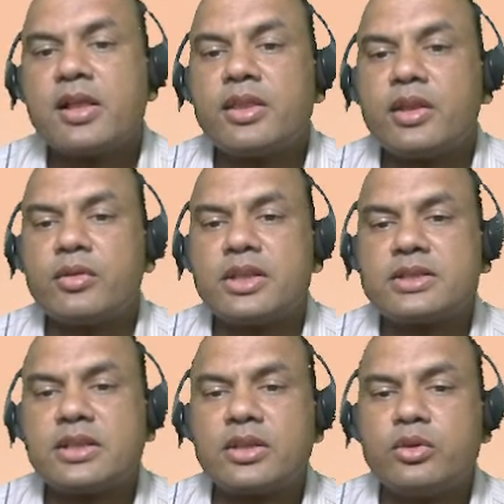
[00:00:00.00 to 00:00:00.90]
Now
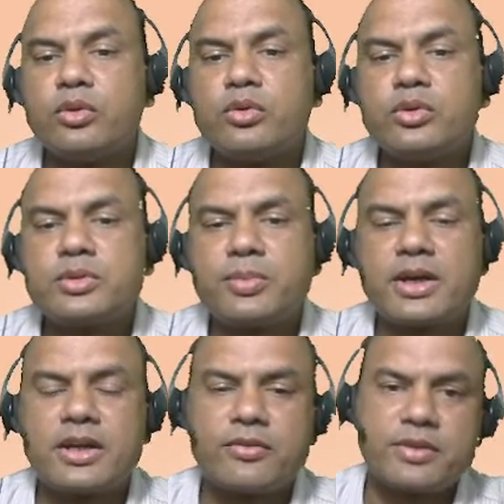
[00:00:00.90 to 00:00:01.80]
this is a huge
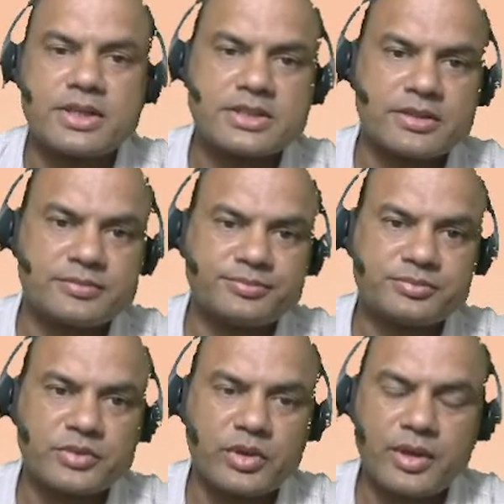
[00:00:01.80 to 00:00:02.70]
big definition.
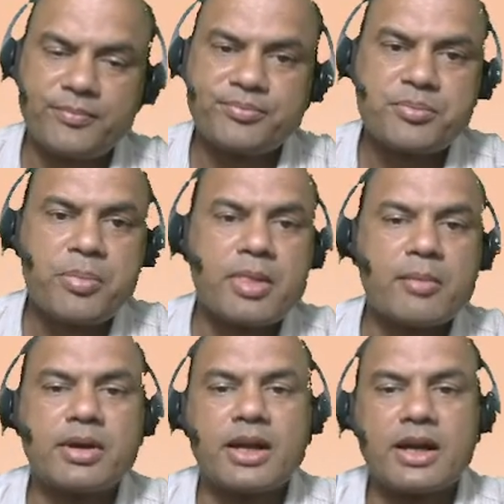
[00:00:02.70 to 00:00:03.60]
Okay,
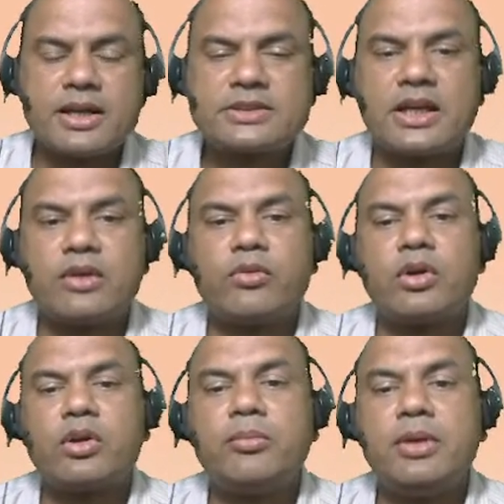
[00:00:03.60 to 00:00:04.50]
but understand
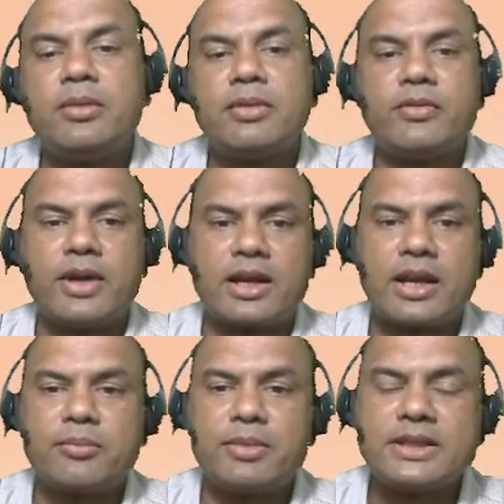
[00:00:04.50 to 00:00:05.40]
what do you mean by
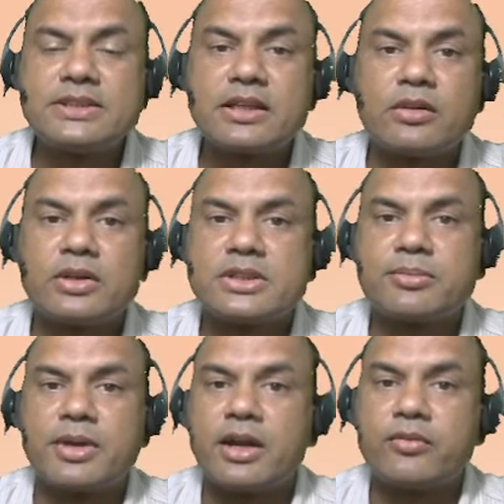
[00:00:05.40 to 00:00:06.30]
factoring. Basic
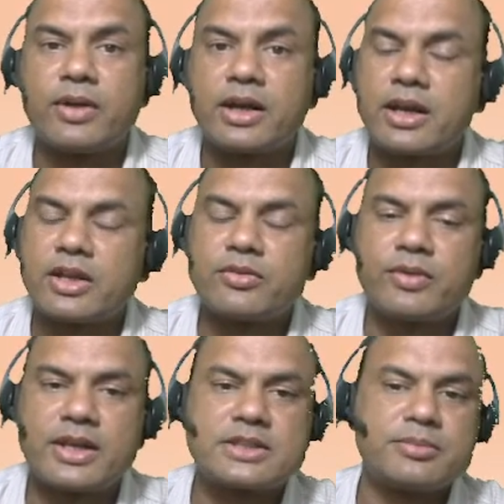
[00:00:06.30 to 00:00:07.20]
logic behind factoring is
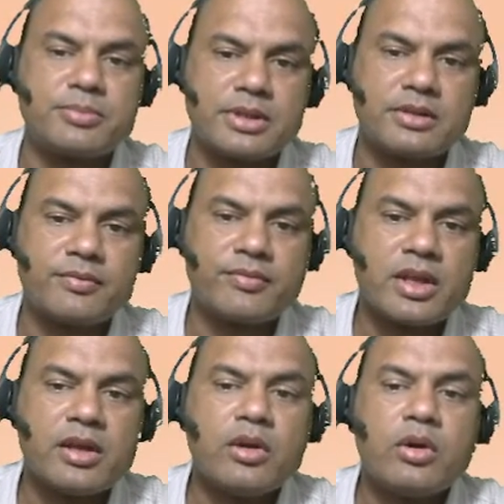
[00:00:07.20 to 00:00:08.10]
very simple.
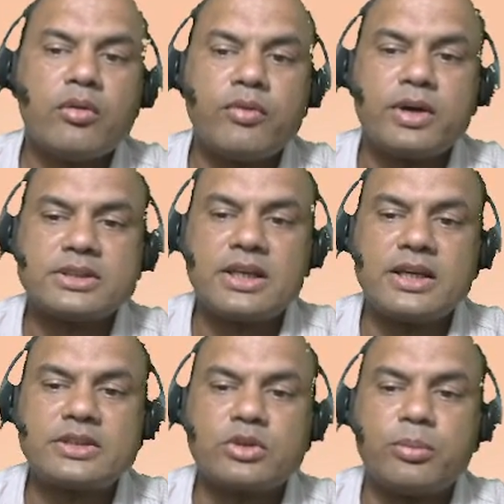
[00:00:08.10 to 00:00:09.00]

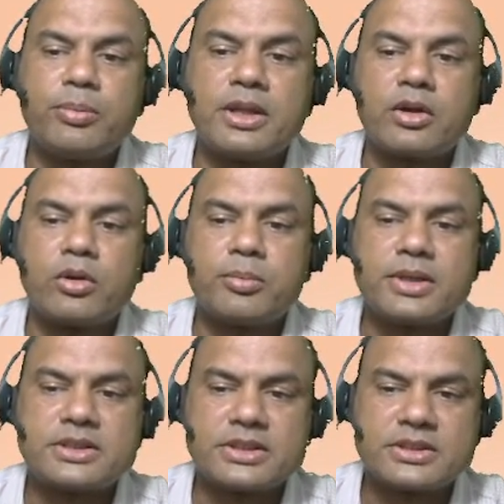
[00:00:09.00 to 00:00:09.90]
Firstly, it's open account
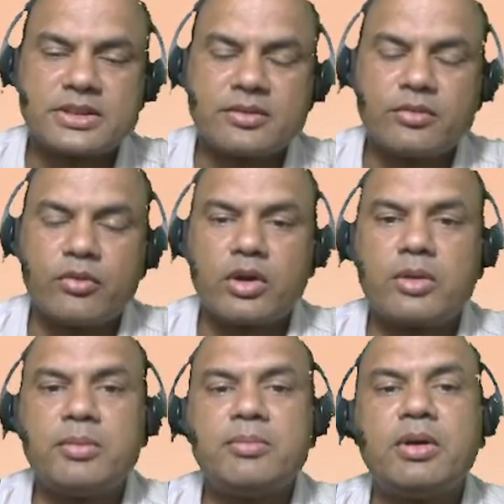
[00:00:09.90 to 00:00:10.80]
basis. What
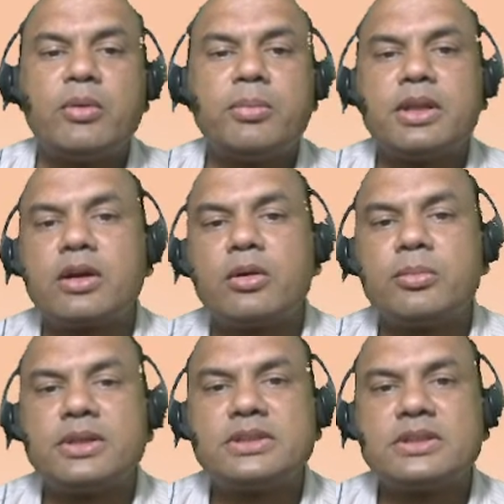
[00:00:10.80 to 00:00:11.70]
do you mean by open
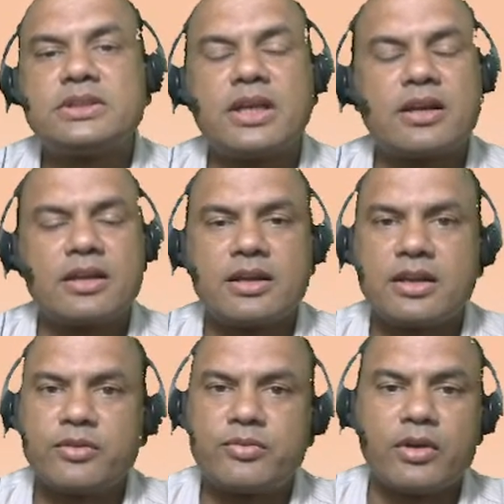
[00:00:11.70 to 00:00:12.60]
account basis? Here,
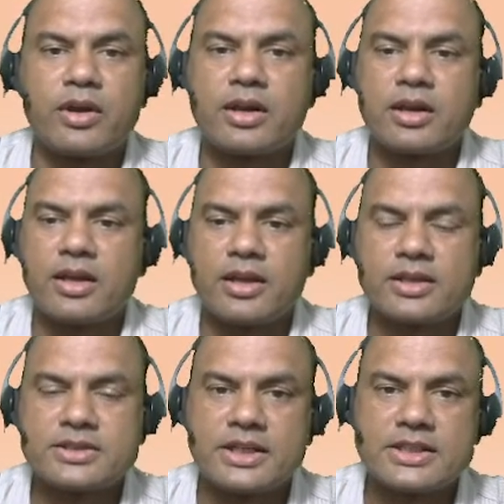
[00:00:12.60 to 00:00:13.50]
if you are a
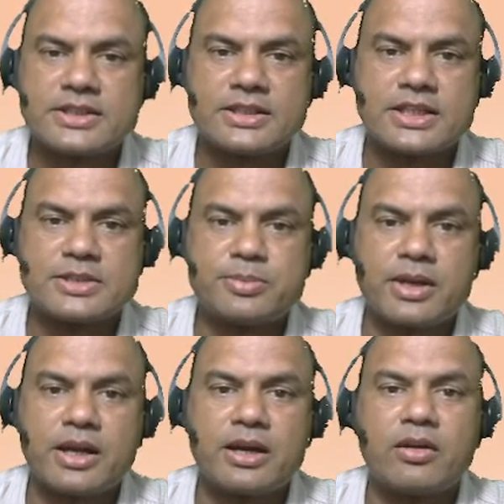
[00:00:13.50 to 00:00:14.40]
CDCS
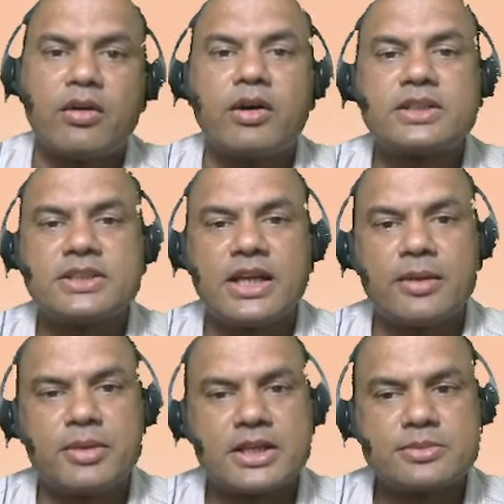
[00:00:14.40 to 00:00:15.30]
aspirant or
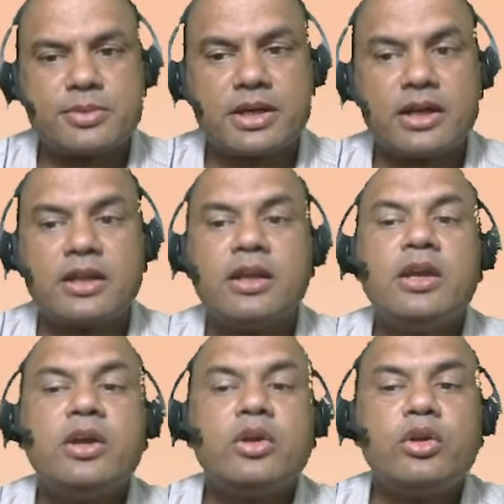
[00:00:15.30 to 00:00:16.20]
CIB aspirant,
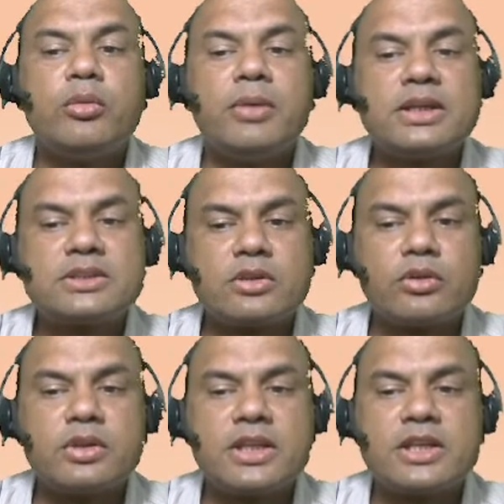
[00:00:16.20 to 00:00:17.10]
you must
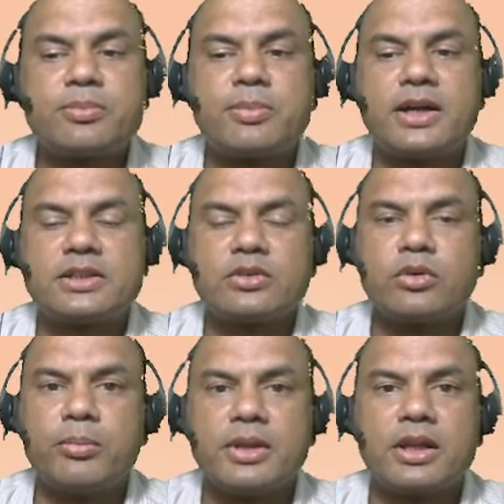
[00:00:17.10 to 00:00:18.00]
know these parts.
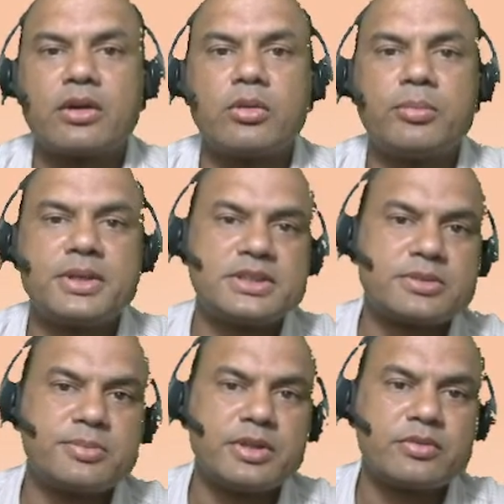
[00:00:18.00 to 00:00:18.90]
Open account
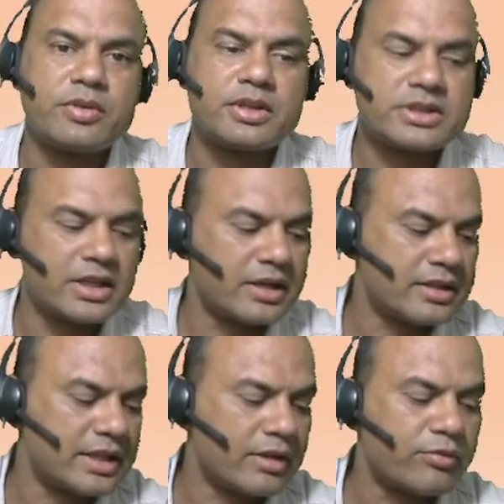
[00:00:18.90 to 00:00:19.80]
basis means what? Here,
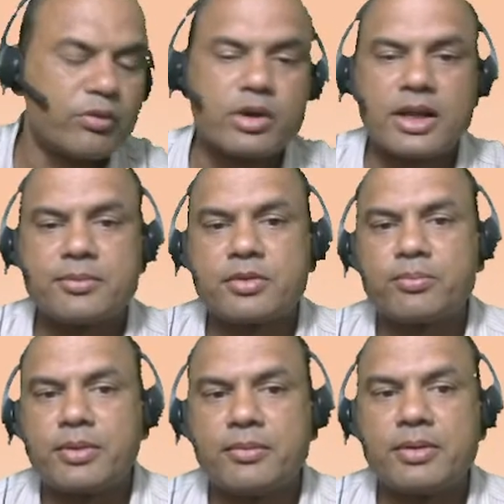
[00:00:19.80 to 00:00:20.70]
there are 4 types
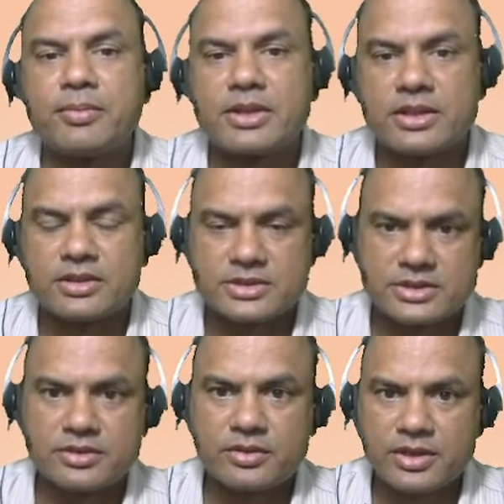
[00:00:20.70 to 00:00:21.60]
of payment
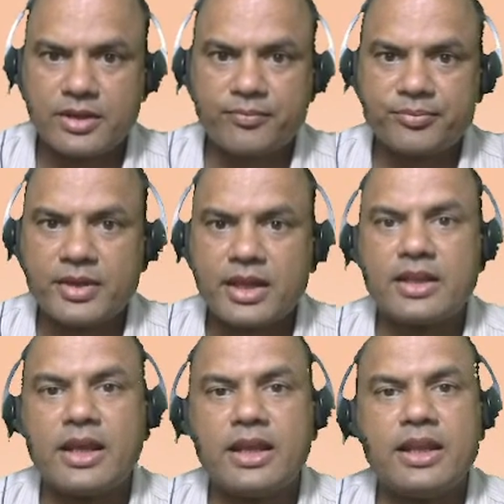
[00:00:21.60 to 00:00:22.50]
methods. Okay,
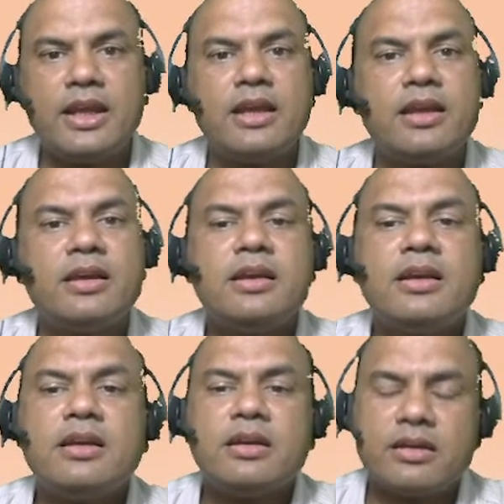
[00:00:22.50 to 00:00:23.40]
in any
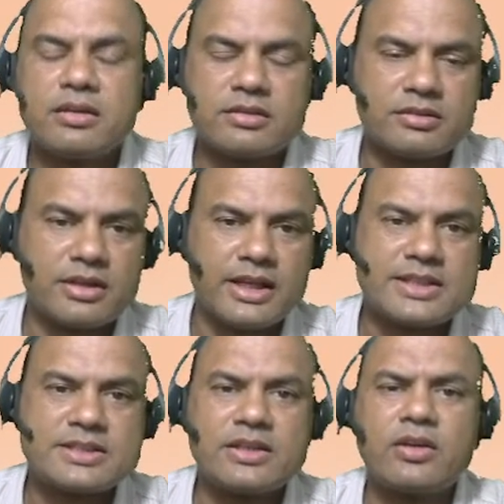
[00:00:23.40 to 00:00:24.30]

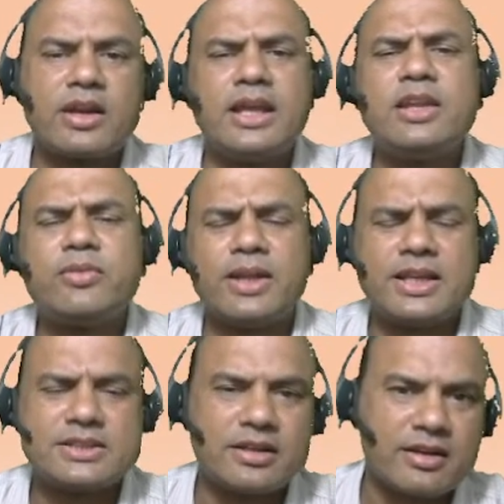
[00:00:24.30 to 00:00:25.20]
LC or any
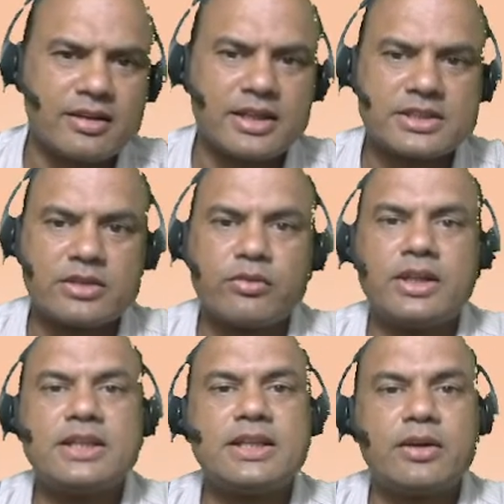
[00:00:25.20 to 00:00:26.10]
financial transaction.
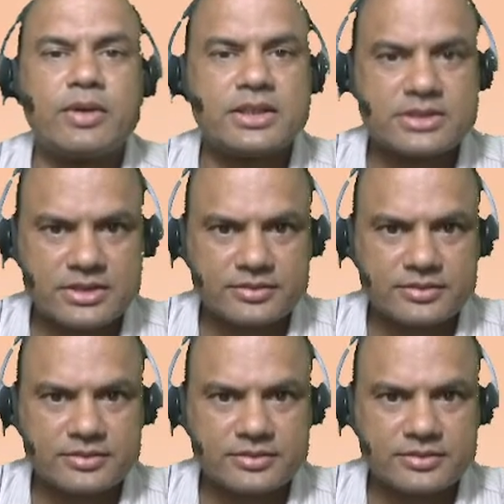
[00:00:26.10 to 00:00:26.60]
One is advanced,